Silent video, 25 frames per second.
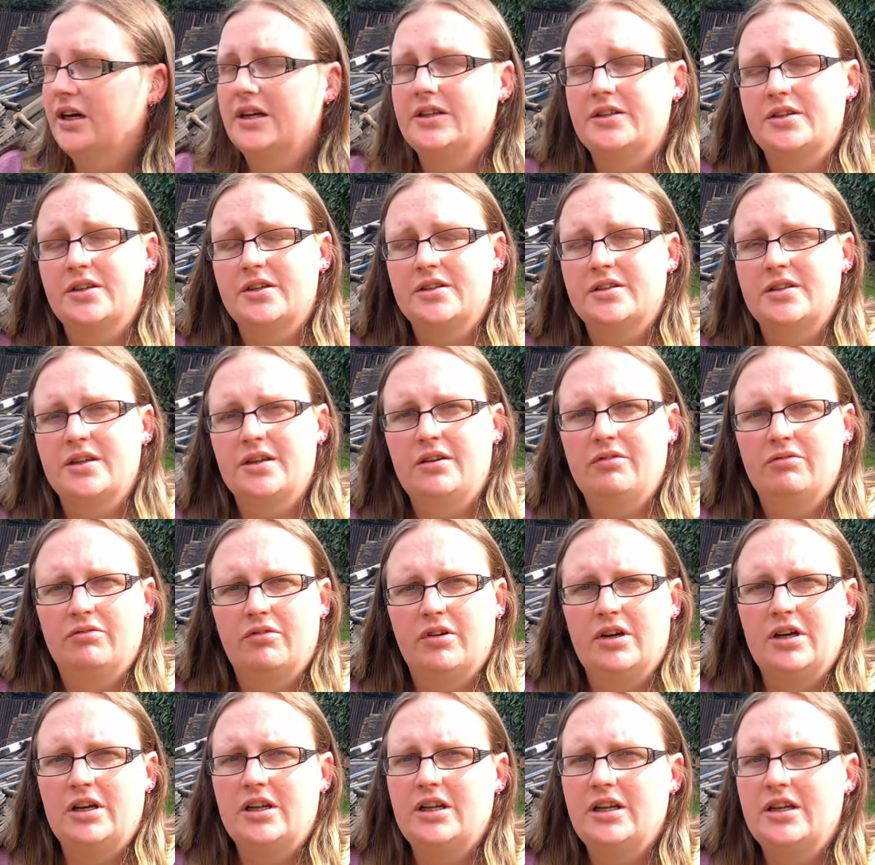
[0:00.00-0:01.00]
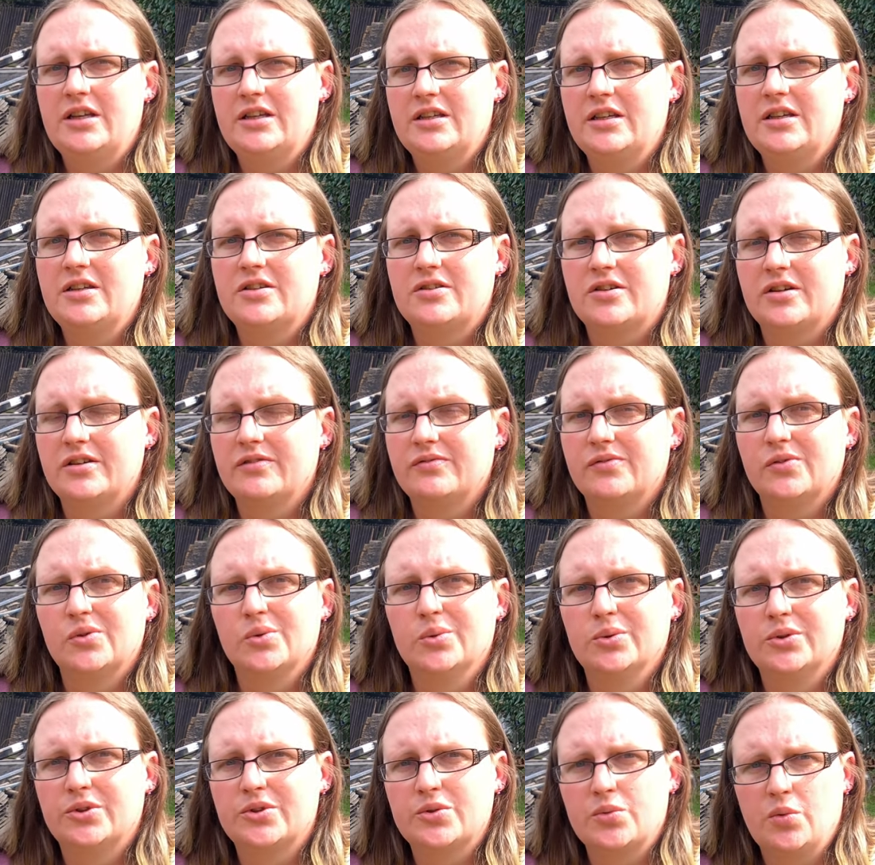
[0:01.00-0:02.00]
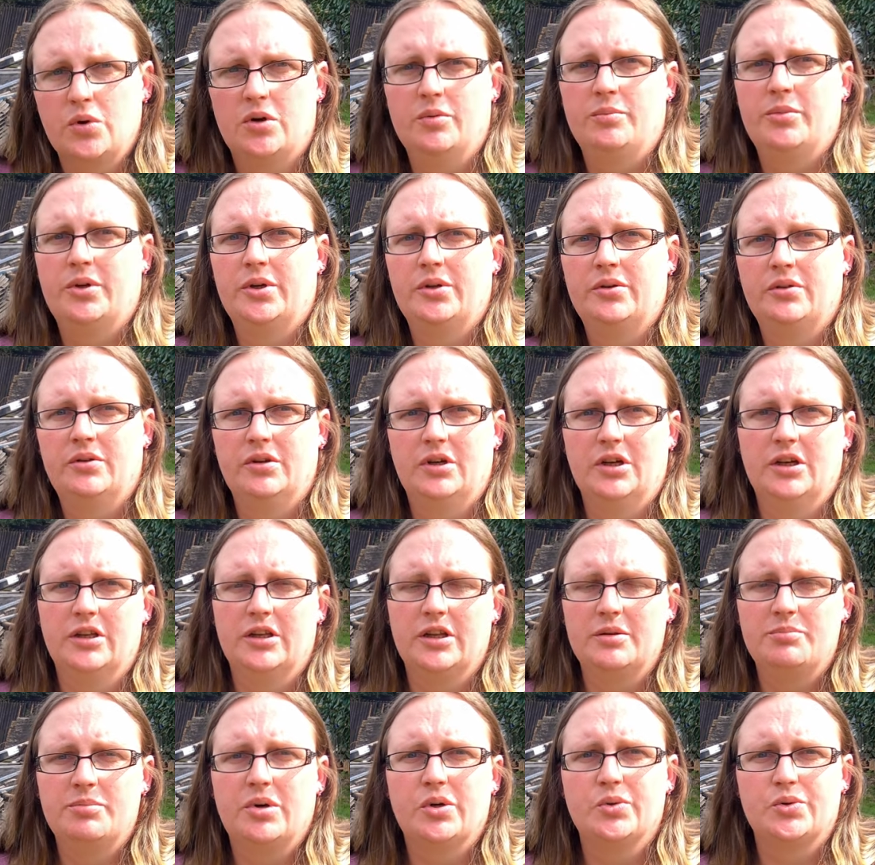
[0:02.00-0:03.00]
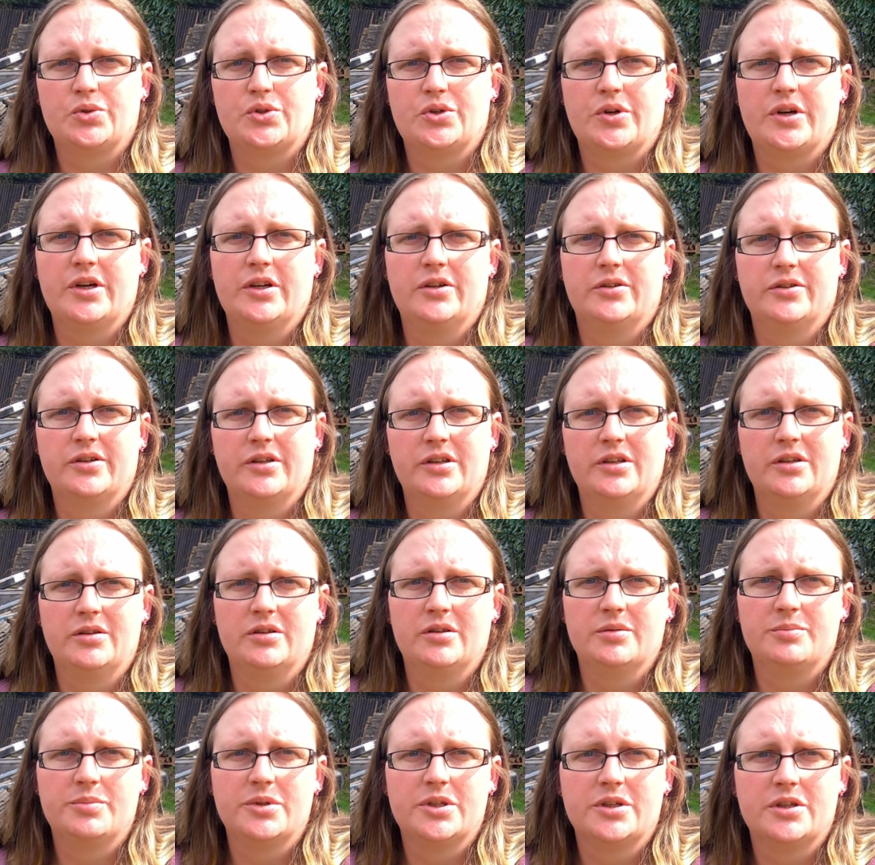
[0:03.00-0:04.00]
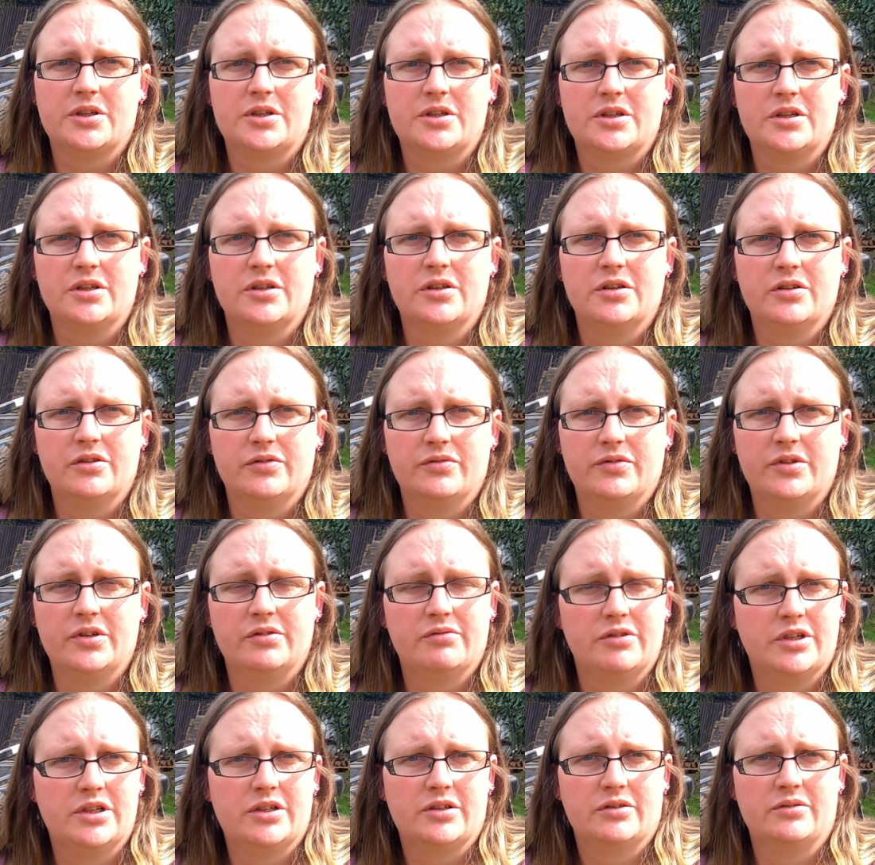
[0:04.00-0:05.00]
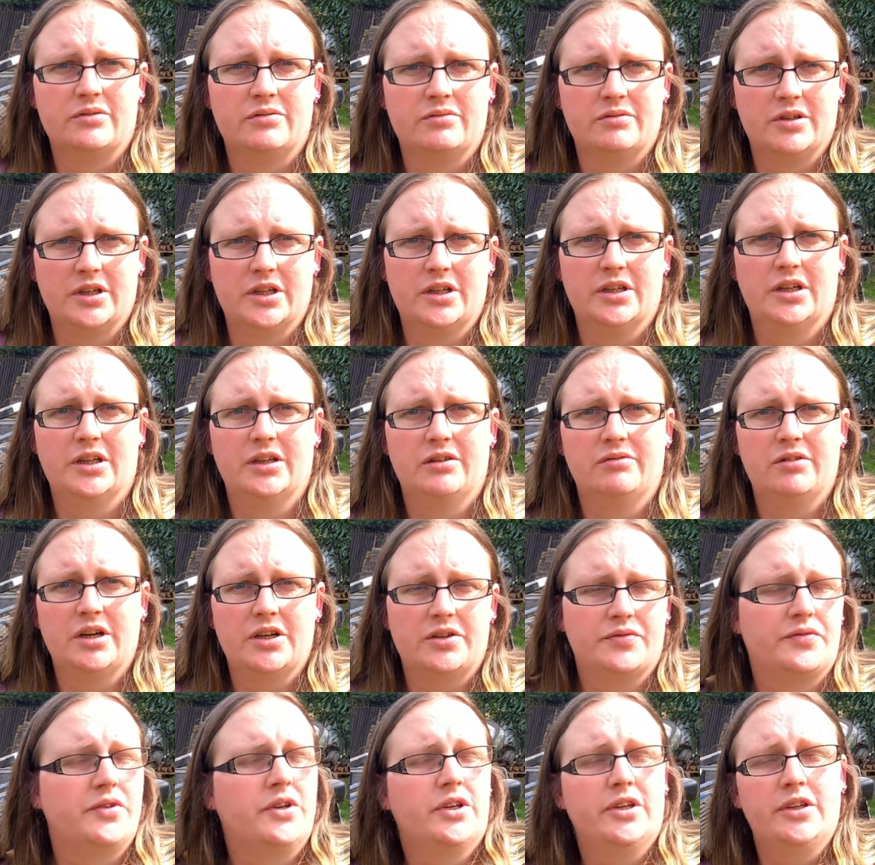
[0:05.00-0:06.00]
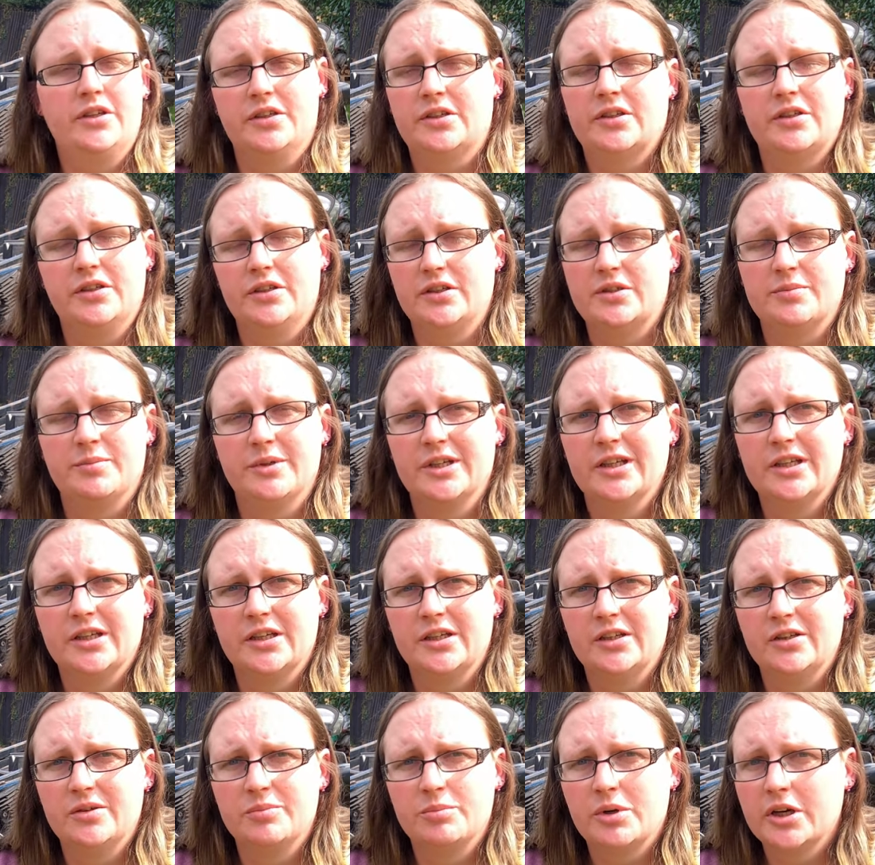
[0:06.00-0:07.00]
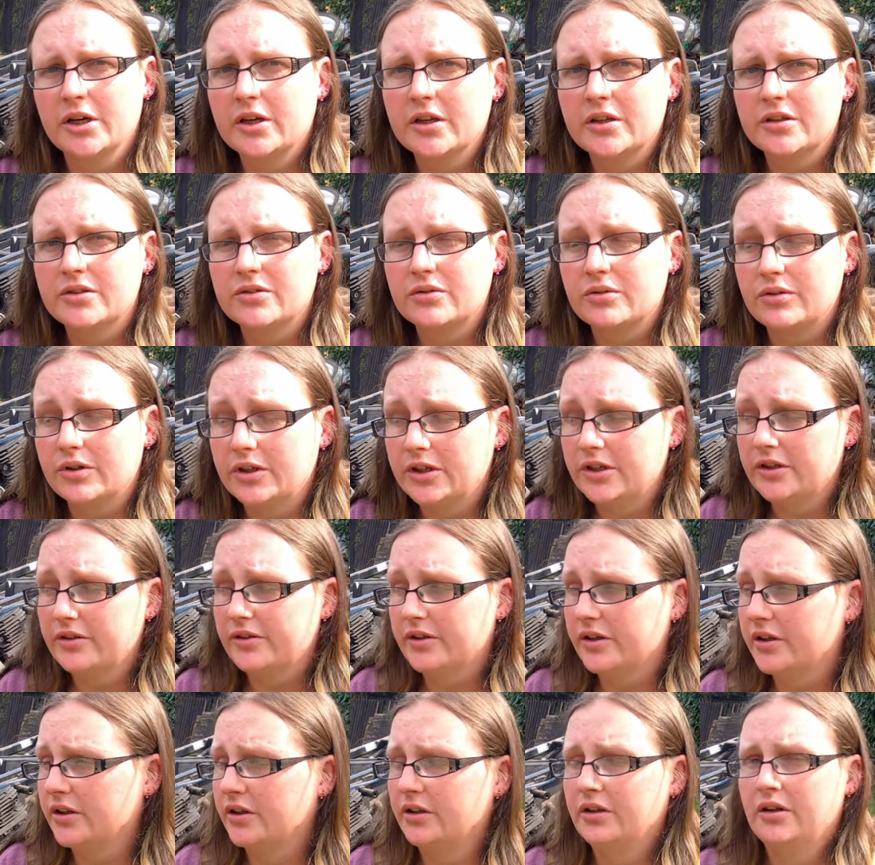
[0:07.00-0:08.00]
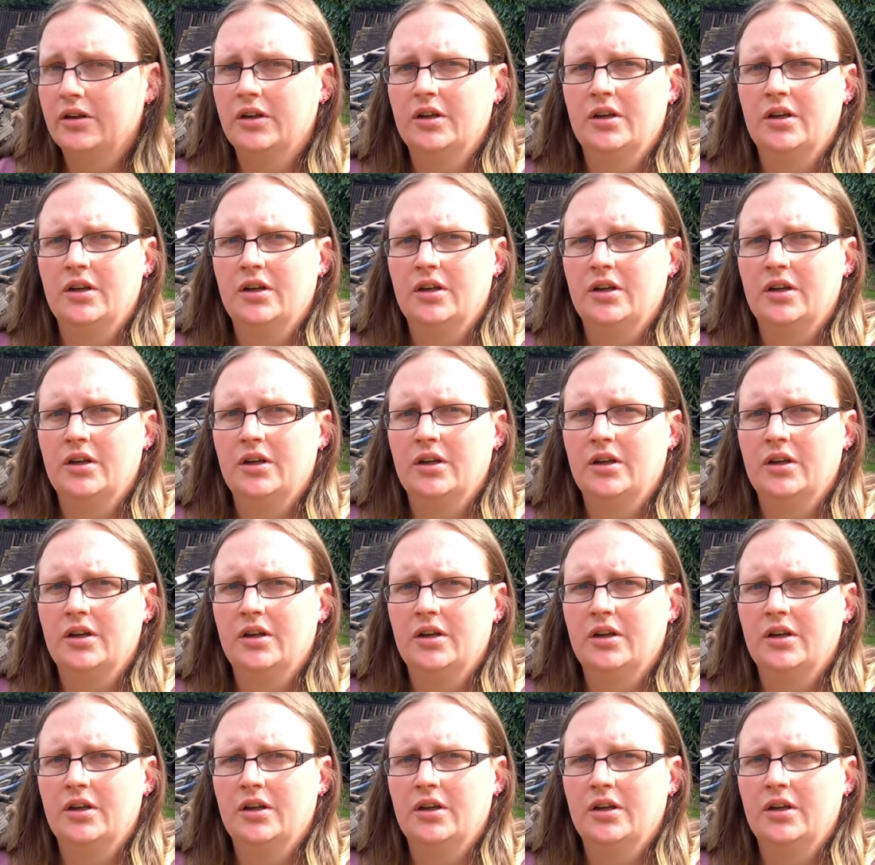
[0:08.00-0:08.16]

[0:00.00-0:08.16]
As you can see, really easy, straightforward swap. Uh, they bolt straight on in the position of the original regulator rectifier. You don't need to make any new brackets or anything.